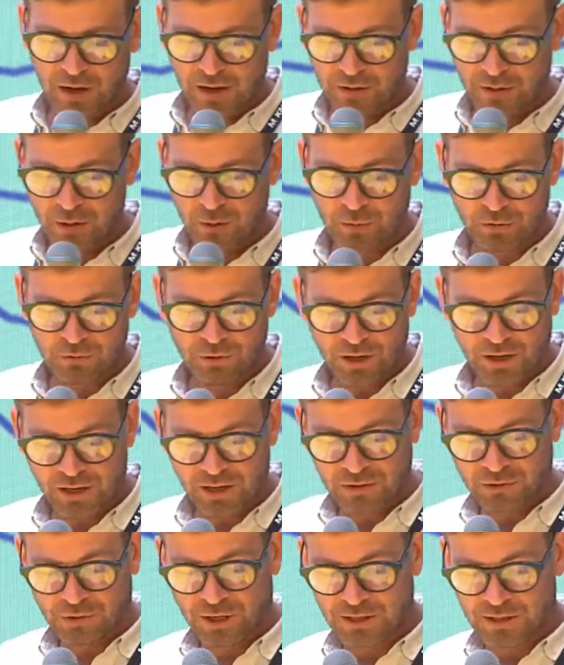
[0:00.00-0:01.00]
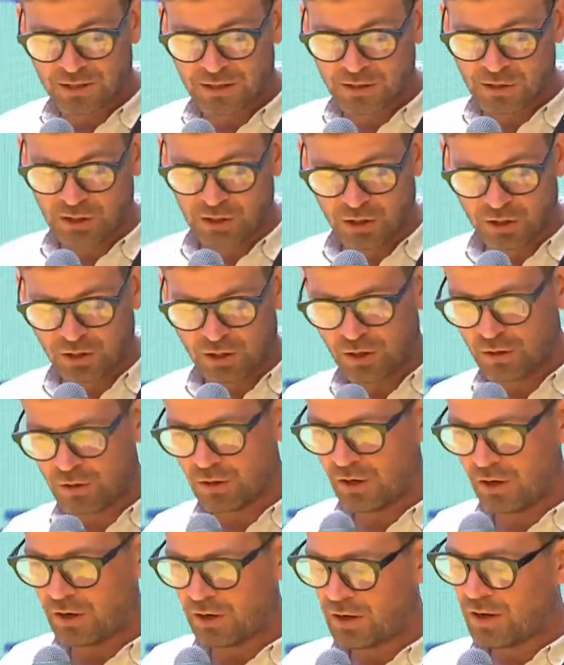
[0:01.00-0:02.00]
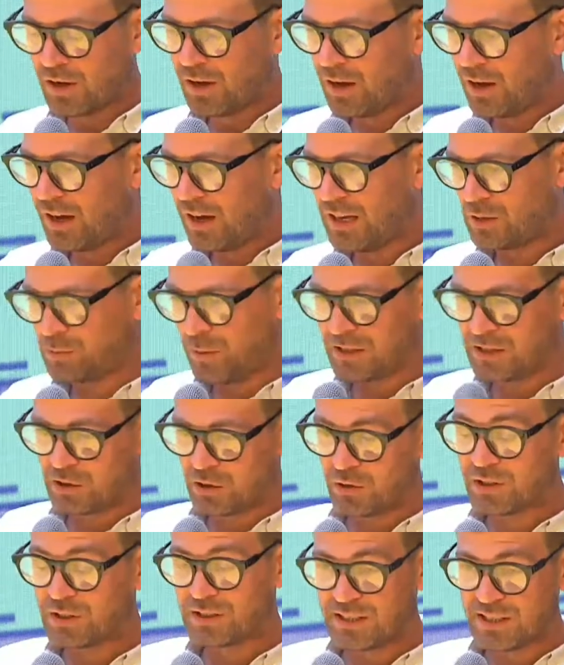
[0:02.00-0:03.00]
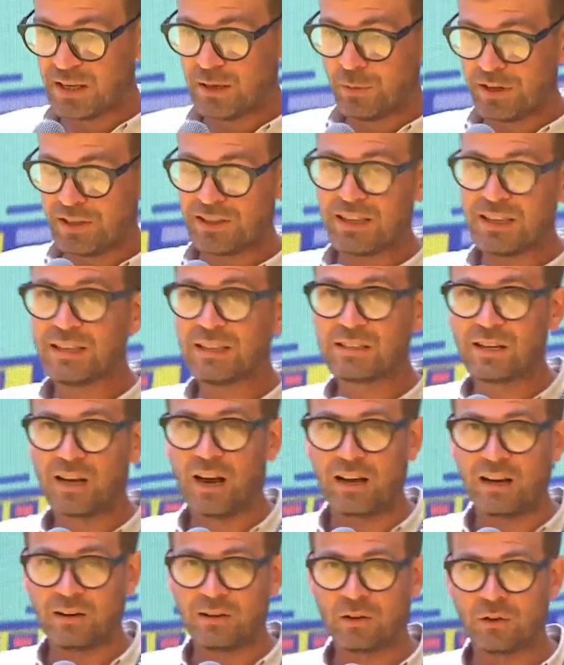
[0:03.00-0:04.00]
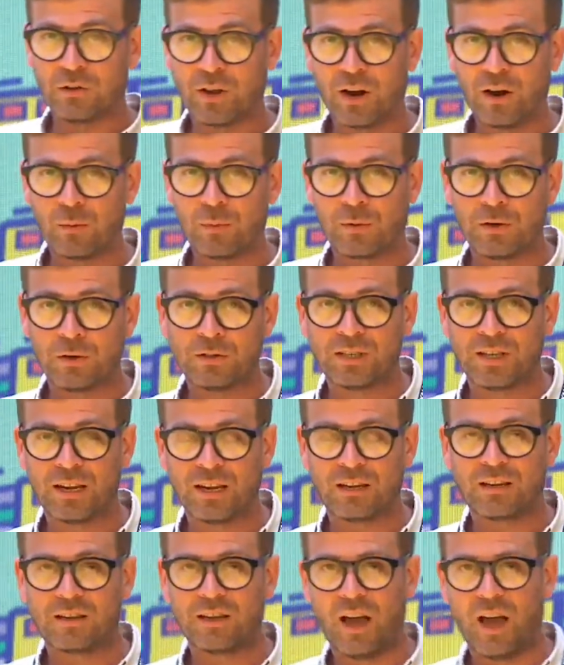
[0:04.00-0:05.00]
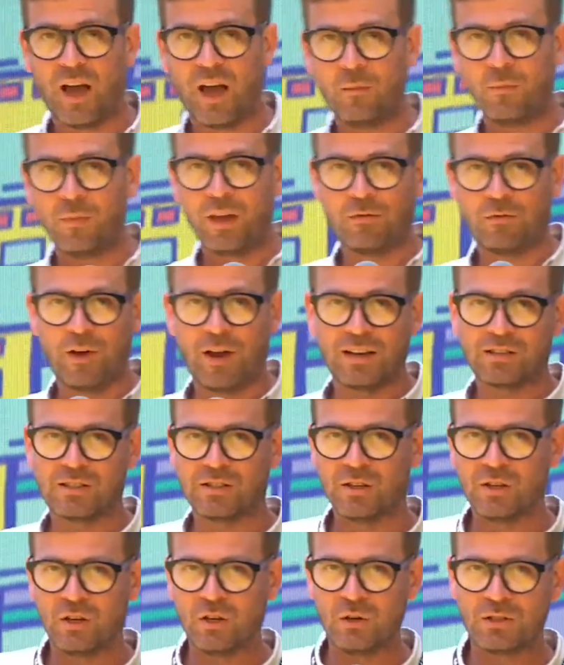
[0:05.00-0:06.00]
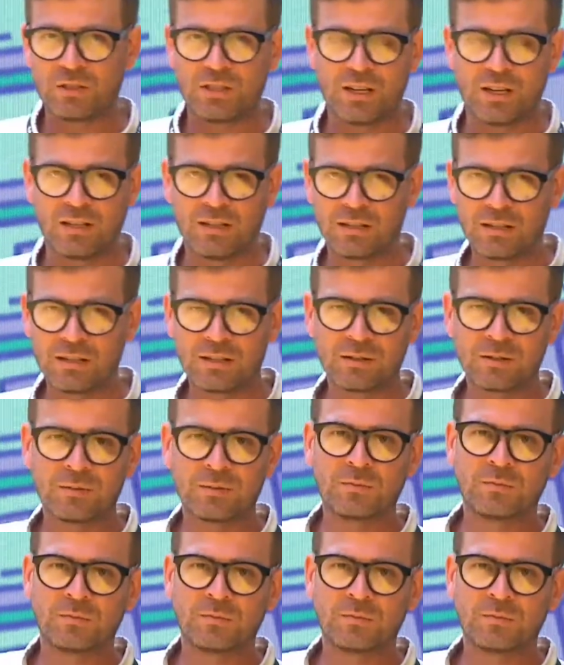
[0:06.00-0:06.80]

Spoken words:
I think it'd be really interesting to look at especially on the CBD side, the therapeutic effects and uses.